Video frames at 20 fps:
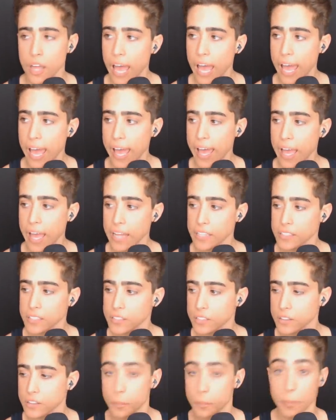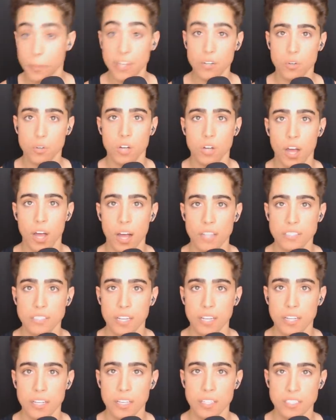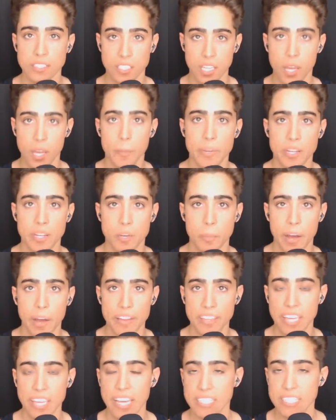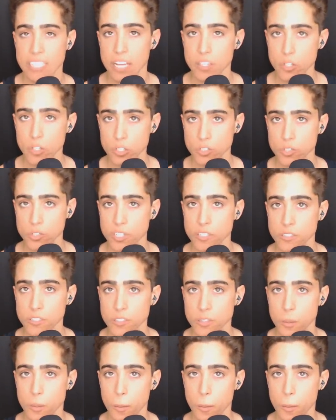And the mineral content is inhibited by the anti-nutrients.